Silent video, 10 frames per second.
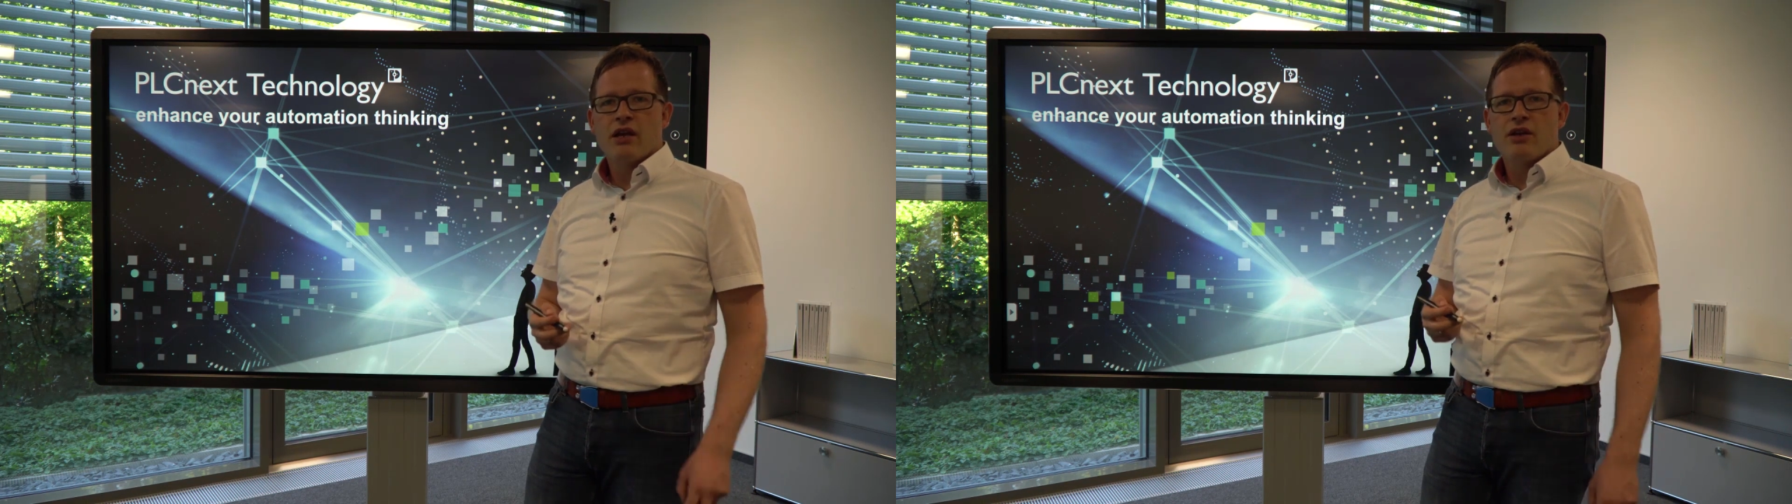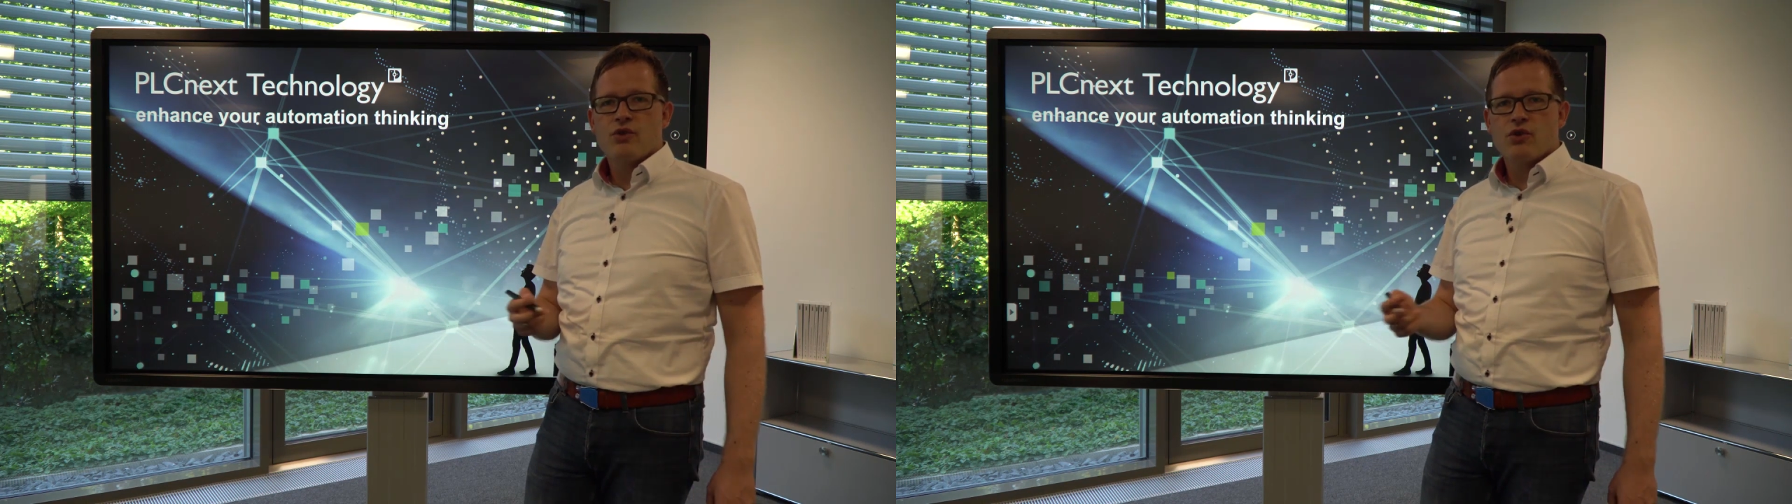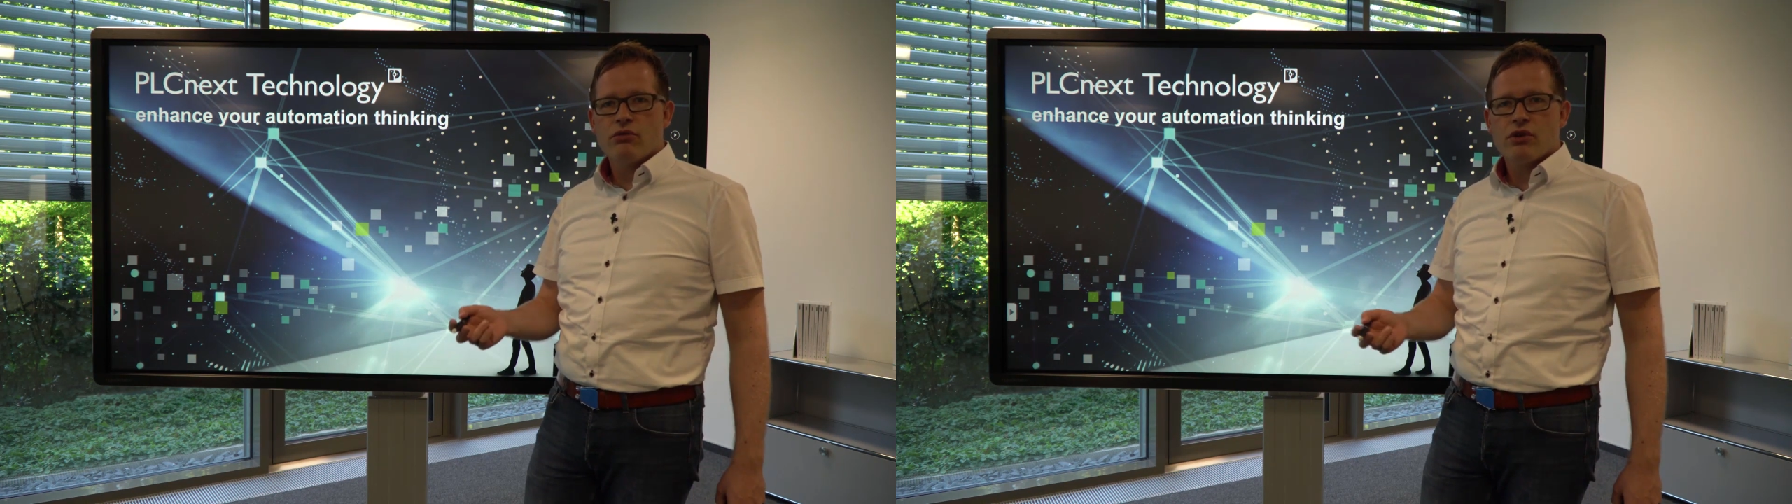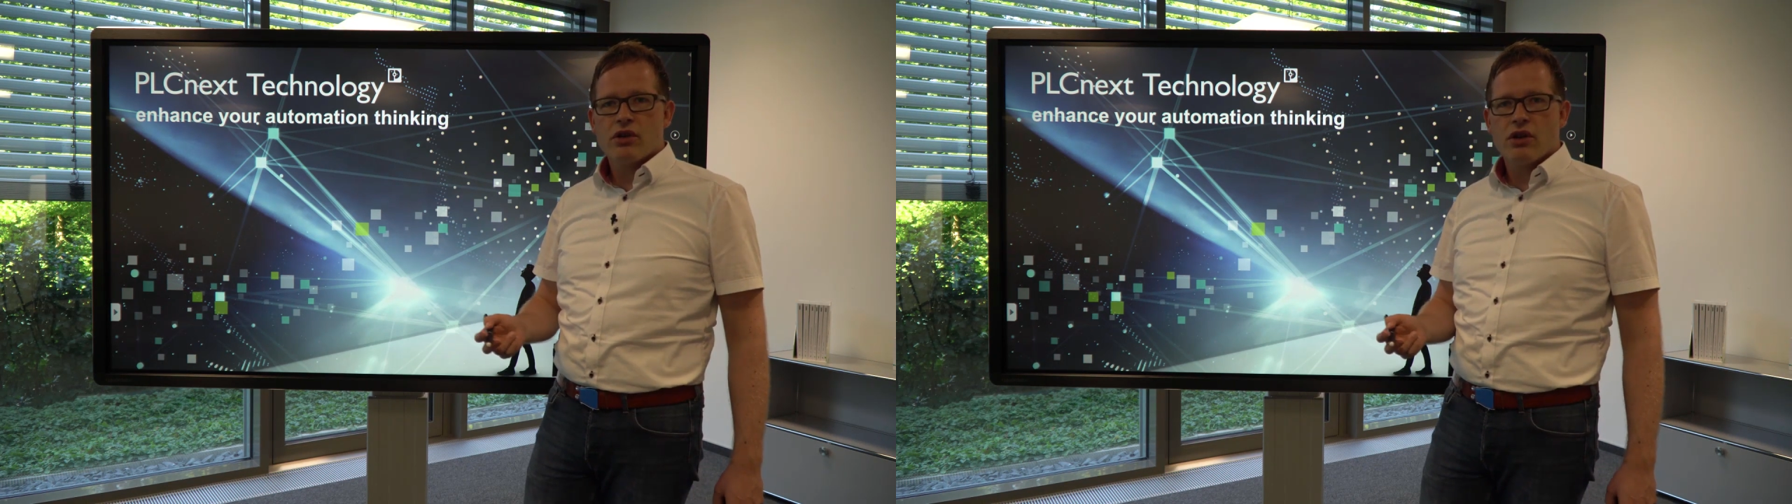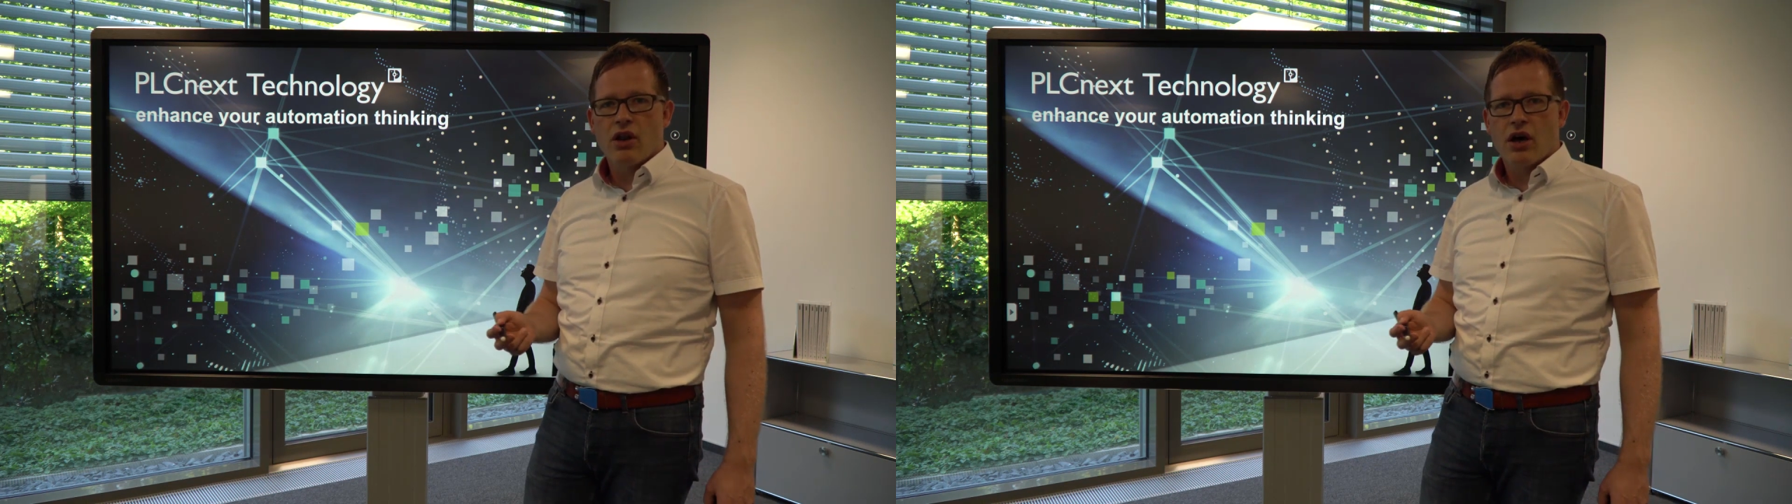
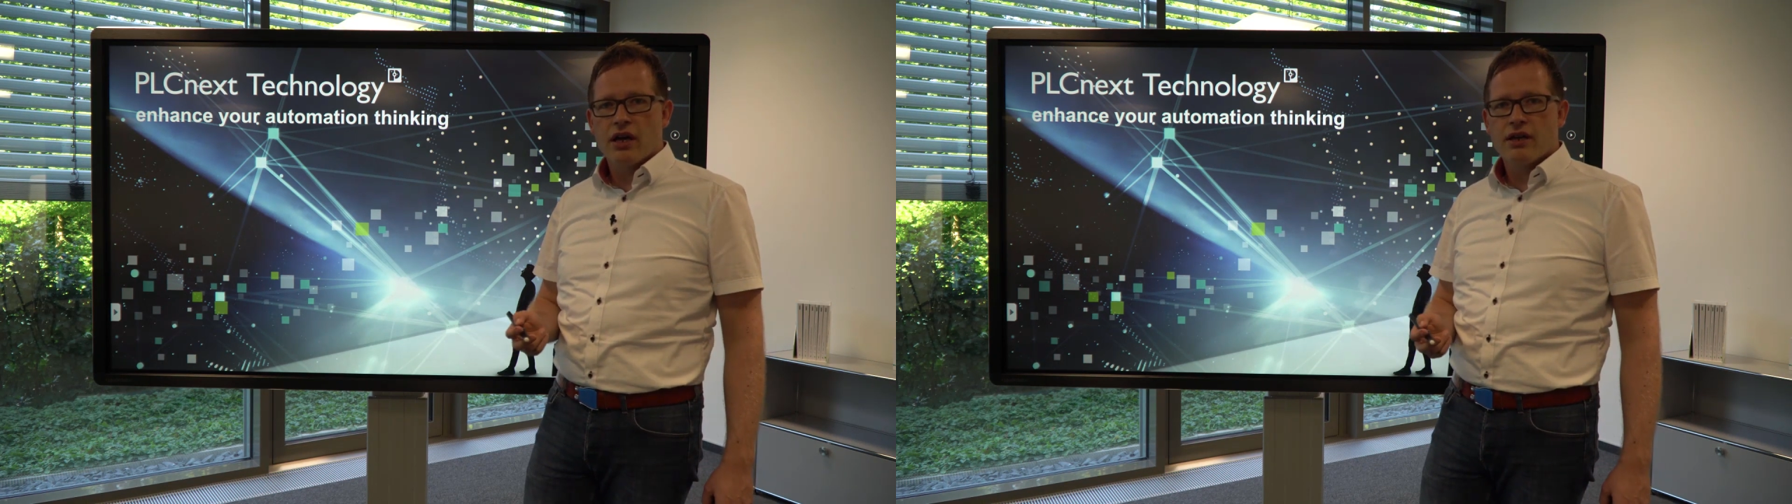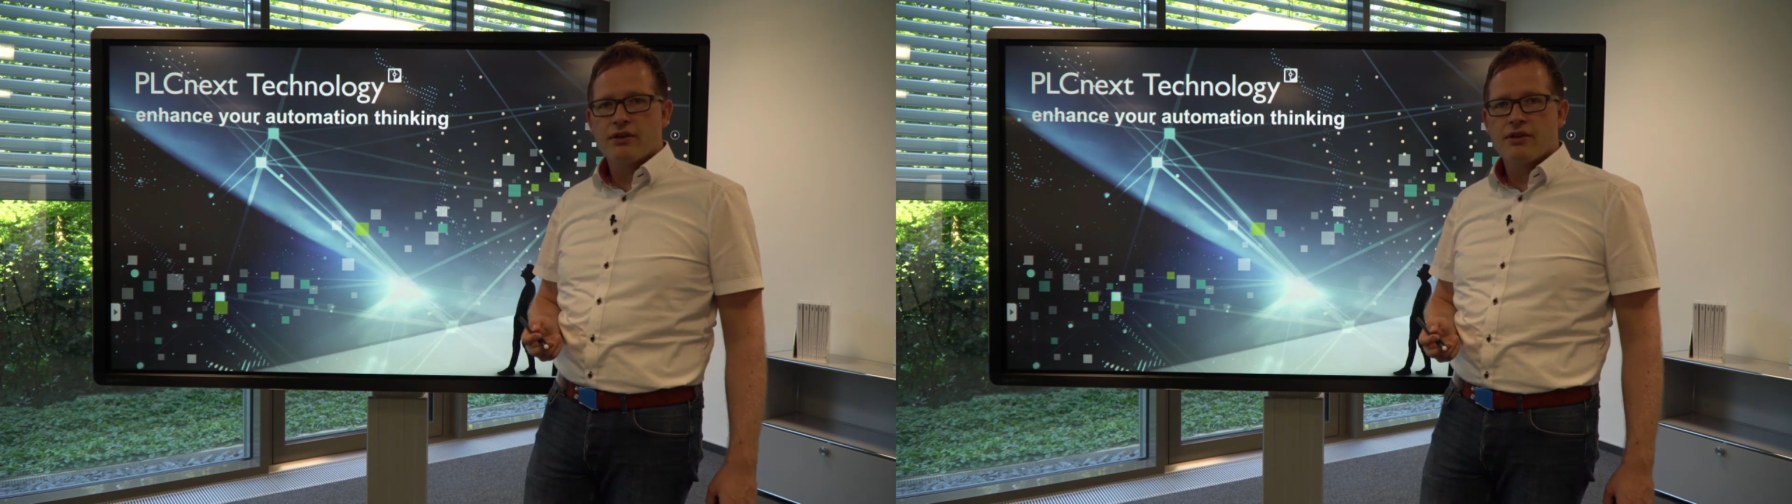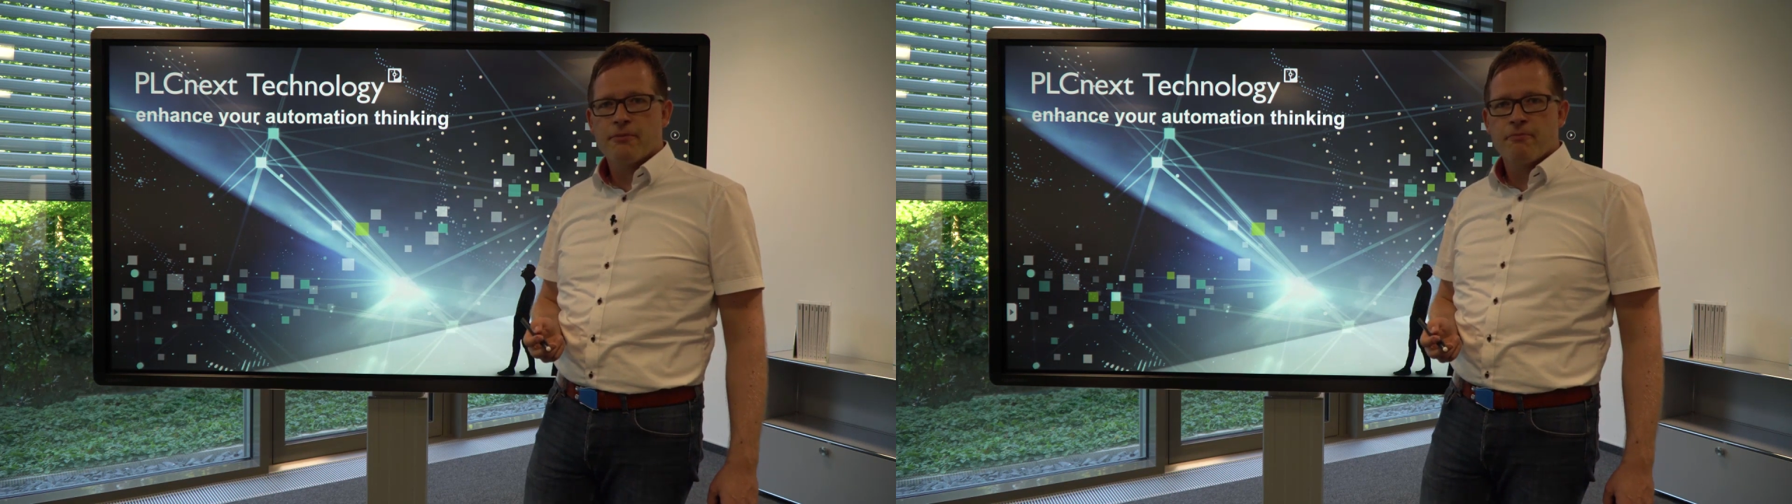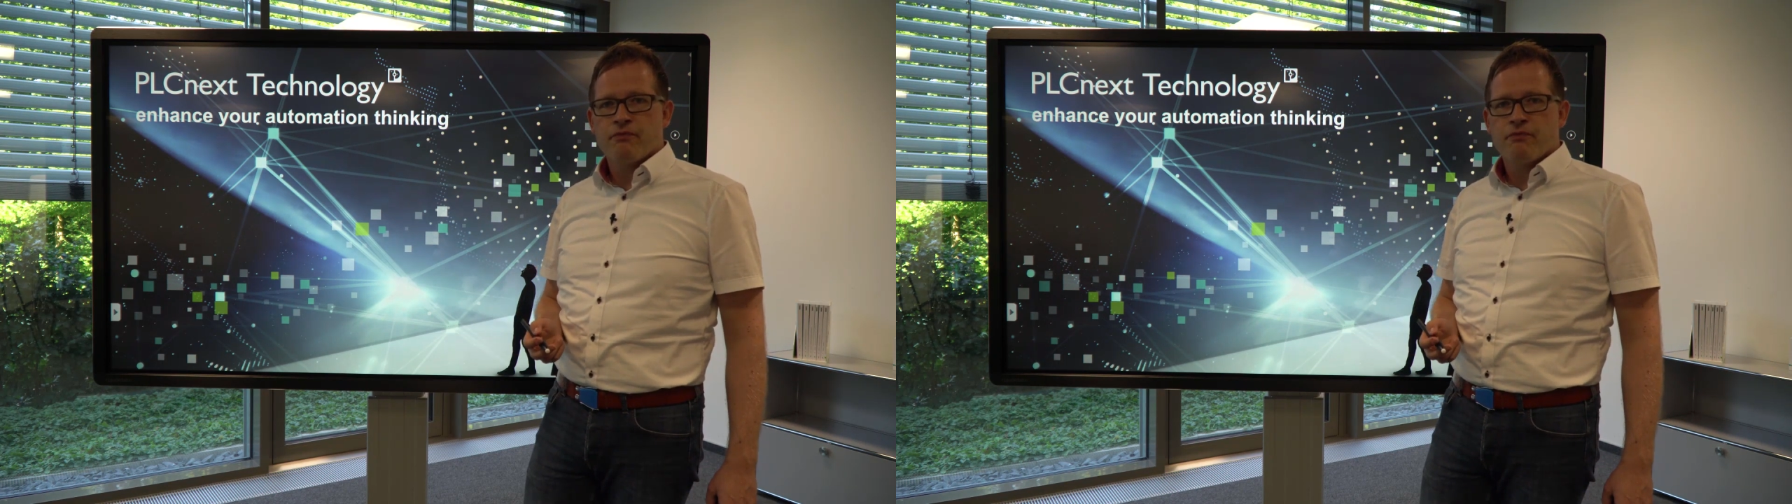historical client.